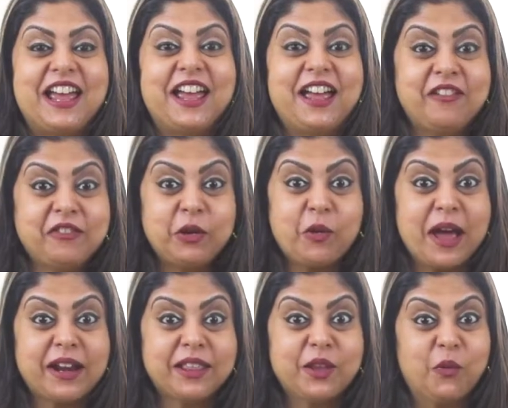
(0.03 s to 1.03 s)

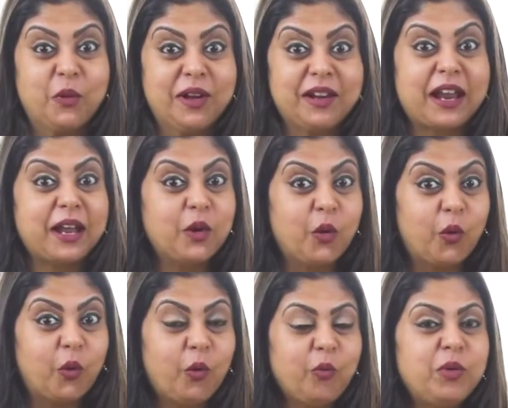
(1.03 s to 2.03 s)
Everywhere in the world I
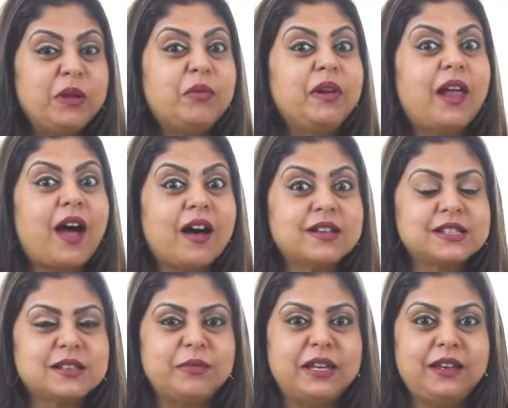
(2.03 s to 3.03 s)
go, people
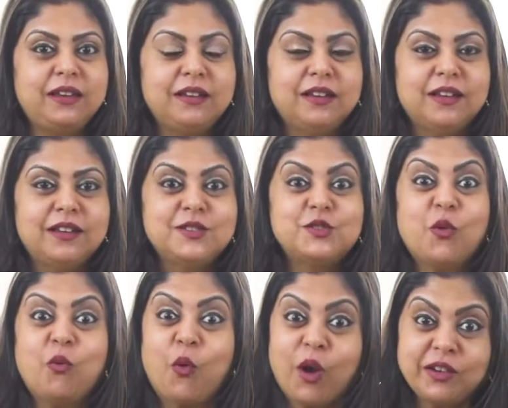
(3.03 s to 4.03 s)
ask me, so
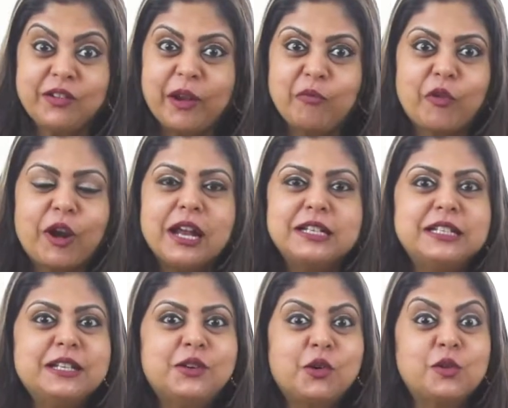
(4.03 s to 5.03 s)
what grape
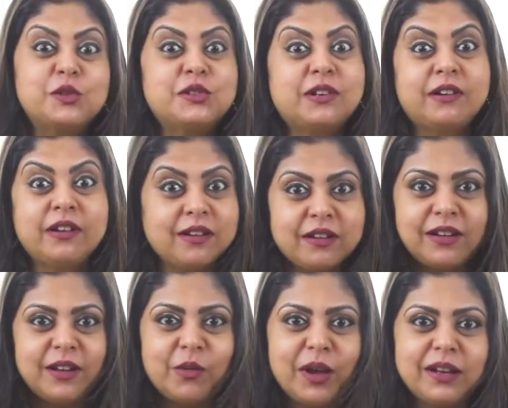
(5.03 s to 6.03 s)
variety grows
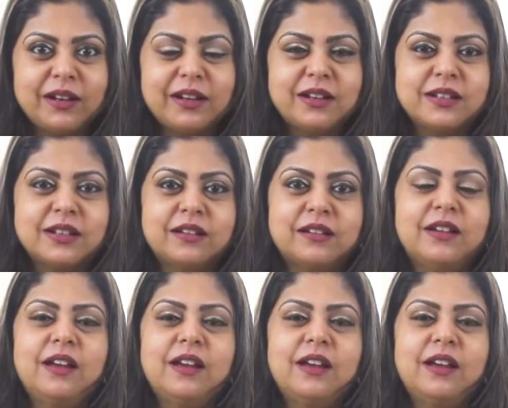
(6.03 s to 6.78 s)
really well in India?